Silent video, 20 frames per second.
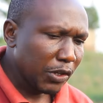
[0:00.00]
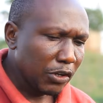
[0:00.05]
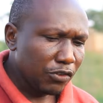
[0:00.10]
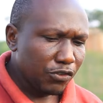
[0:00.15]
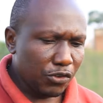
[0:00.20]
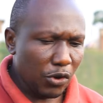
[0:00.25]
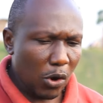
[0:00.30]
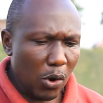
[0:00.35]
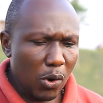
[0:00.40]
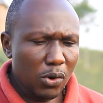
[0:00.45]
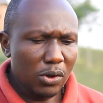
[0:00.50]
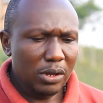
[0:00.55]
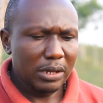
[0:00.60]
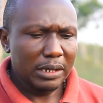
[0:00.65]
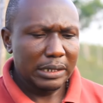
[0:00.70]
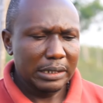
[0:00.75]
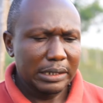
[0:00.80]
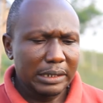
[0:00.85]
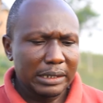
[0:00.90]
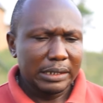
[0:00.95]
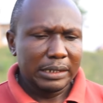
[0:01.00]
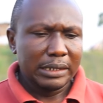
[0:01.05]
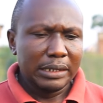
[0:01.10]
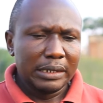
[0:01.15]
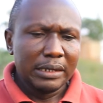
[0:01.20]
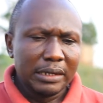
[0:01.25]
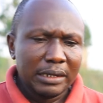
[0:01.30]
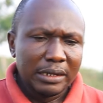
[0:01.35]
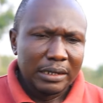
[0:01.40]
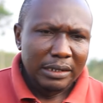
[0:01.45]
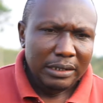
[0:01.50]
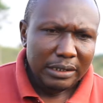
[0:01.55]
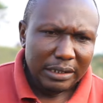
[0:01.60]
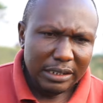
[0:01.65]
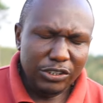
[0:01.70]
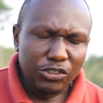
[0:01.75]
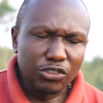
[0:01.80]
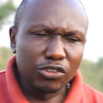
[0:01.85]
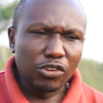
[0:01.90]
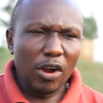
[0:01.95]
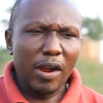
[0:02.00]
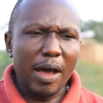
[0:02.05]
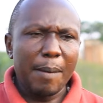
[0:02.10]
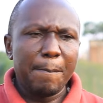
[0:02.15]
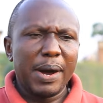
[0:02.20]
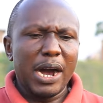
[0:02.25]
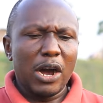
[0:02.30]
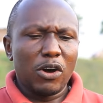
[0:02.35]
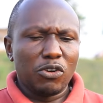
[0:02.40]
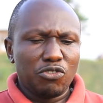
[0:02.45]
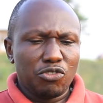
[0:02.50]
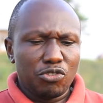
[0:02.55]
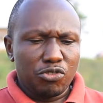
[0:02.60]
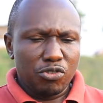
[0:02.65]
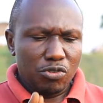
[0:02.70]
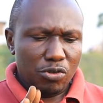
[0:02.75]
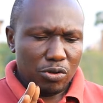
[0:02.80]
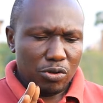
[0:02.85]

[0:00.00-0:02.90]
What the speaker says: So this is all about